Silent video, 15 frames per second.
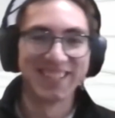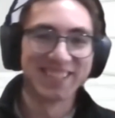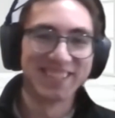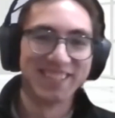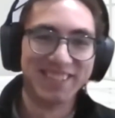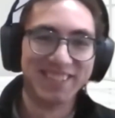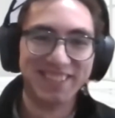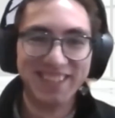
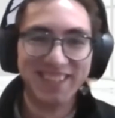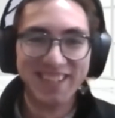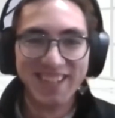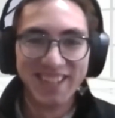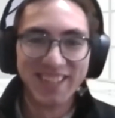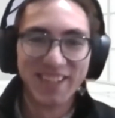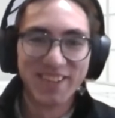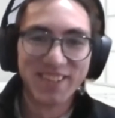so
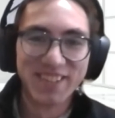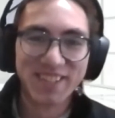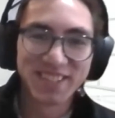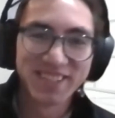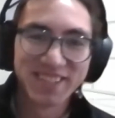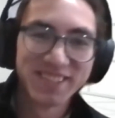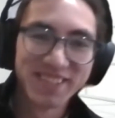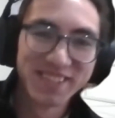low and
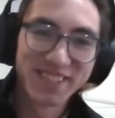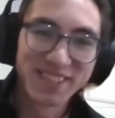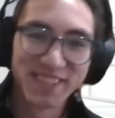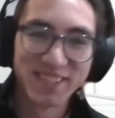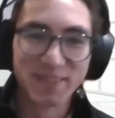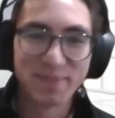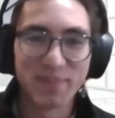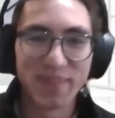slow is the